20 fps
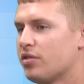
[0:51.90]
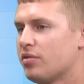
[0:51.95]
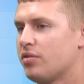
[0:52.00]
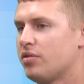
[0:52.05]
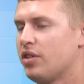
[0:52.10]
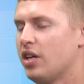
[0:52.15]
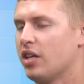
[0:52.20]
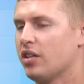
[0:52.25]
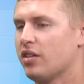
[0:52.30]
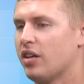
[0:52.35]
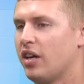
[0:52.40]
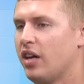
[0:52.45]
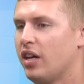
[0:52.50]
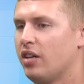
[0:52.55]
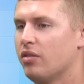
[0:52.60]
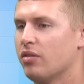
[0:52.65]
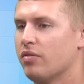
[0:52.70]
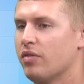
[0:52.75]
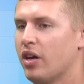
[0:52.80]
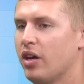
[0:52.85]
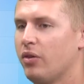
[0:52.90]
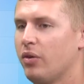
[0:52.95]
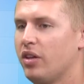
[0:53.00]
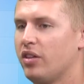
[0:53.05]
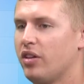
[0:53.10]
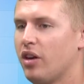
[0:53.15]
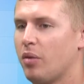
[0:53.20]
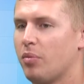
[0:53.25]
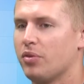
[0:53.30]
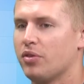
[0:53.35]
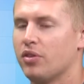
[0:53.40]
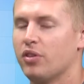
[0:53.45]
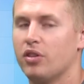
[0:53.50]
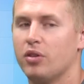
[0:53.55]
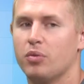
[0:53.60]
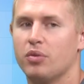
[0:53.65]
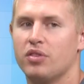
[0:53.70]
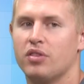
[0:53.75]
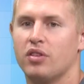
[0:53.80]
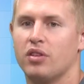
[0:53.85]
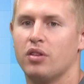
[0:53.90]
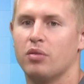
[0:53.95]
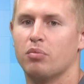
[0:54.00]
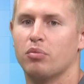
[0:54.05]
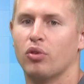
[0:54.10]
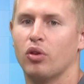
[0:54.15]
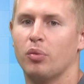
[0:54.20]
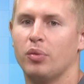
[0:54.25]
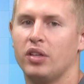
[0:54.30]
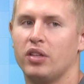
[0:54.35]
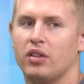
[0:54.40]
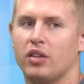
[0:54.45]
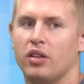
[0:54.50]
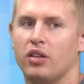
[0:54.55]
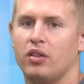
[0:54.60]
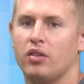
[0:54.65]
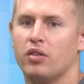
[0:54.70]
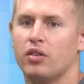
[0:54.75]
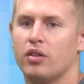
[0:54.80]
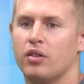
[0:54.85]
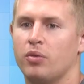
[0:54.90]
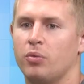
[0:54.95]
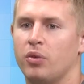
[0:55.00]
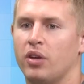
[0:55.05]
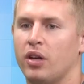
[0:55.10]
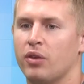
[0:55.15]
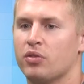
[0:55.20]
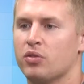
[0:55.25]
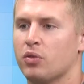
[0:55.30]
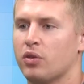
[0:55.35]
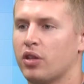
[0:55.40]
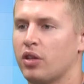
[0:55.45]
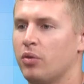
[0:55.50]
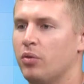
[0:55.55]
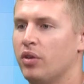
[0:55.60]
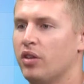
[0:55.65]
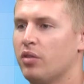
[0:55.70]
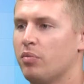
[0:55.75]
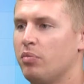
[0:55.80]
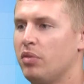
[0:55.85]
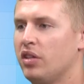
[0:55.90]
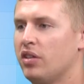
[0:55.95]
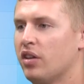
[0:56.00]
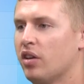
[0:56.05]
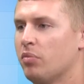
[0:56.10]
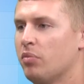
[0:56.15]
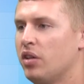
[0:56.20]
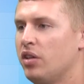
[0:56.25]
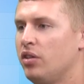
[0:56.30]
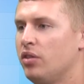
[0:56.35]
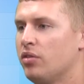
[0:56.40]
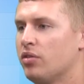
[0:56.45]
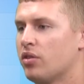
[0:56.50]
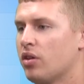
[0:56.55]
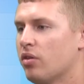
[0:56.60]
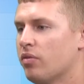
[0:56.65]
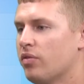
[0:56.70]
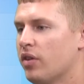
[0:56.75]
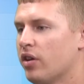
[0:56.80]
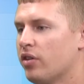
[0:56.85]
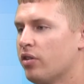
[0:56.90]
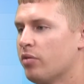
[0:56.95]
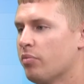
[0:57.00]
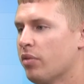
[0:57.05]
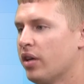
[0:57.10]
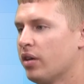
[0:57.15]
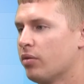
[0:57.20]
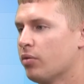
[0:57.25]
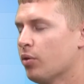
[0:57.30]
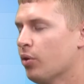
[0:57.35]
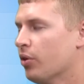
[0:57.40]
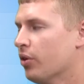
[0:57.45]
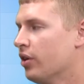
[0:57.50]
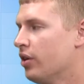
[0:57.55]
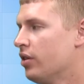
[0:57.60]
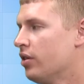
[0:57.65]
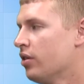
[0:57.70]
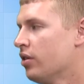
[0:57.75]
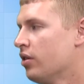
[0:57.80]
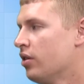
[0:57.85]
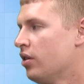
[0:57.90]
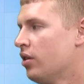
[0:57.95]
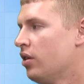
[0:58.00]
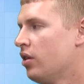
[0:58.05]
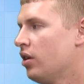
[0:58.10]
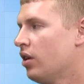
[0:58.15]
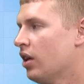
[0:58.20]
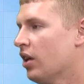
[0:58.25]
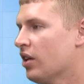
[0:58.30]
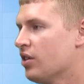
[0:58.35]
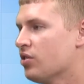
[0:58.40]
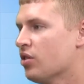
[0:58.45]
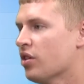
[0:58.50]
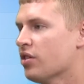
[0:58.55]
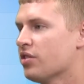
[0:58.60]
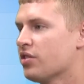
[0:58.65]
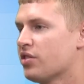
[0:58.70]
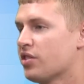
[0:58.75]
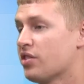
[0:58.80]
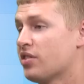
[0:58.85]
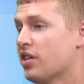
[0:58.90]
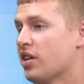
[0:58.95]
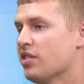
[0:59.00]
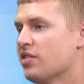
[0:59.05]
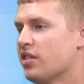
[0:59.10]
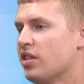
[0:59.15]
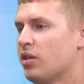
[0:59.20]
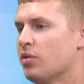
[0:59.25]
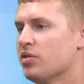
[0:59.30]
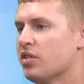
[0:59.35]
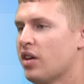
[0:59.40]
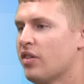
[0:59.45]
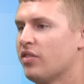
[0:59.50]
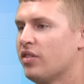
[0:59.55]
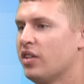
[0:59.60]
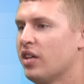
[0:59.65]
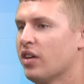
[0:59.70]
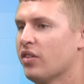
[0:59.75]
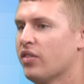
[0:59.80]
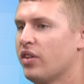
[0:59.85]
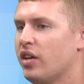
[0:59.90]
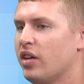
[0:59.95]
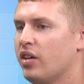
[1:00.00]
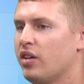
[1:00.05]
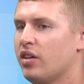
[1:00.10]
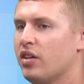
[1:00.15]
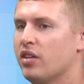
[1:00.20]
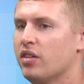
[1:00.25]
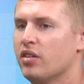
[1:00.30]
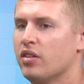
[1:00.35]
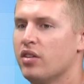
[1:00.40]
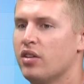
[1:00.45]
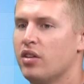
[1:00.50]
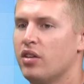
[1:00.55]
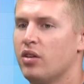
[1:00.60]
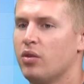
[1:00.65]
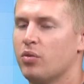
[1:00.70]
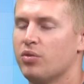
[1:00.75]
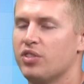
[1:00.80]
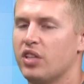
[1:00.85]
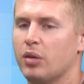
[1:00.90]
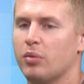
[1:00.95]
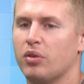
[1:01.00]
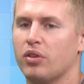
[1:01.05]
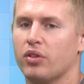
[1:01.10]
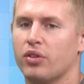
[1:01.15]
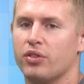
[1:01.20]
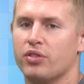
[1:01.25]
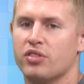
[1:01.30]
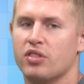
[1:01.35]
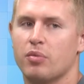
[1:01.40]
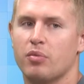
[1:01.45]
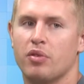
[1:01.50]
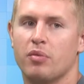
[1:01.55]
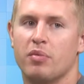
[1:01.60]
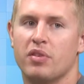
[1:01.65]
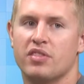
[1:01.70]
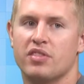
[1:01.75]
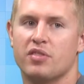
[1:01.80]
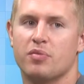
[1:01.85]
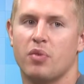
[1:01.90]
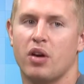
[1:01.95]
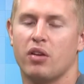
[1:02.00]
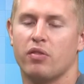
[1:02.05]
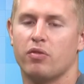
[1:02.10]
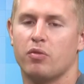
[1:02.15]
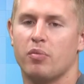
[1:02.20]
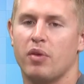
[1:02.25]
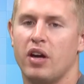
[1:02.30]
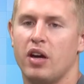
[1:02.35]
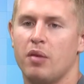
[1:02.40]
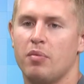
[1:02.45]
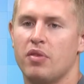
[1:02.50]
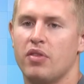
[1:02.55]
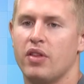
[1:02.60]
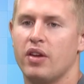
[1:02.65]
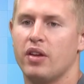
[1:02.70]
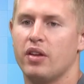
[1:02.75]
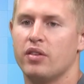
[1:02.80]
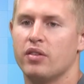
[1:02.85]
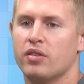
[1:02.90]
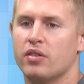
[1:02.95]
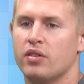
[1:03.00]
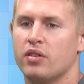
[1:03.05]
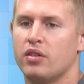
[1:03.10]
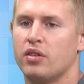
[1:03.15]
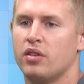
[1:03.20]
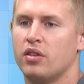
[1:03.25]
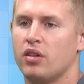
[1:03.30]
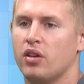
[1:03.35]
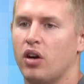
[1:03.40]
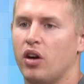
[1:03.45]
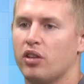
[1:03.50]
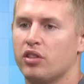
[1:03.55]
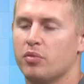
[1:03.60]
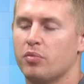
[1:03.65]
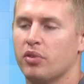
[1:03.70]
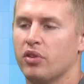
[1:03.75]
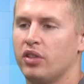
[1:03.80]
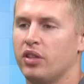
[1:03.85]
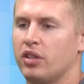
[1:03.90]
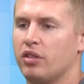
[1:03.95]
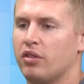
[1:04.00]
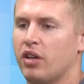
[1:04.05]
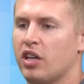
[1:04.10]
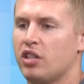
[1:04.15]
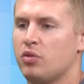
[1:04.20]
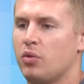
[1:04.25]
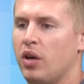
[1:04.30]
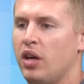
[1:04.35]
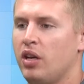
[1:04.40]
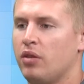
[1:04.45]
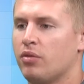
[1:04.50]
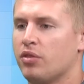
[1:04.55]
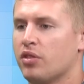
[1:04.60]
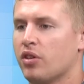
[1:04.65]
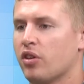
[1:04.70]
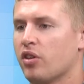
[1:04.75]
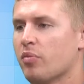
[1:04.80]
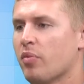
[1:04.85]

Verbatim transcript: first chance I had to evaluate the opportunity was in Bloomington when I was working with B-Town Menus co-founder Mike Rowland, and I saw the success that he was having down there and was able to learn some of the business model from him, and then ultimately graduate and